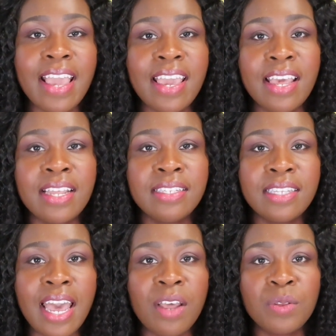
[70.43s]
and
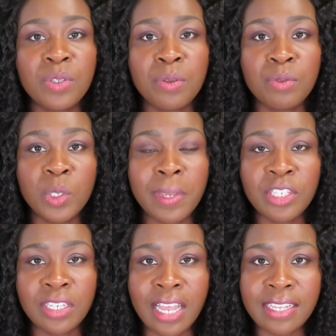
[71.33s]
I also
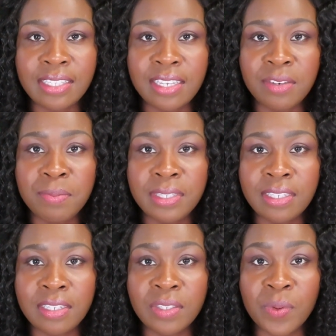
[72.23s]
specialize in
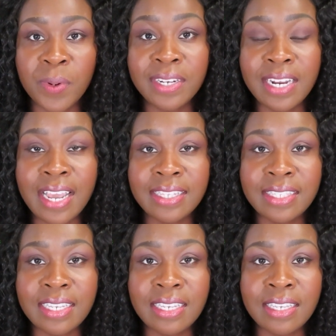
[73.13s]
business
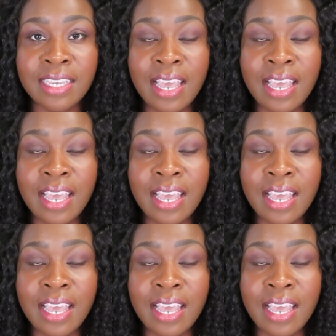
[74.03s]
organizing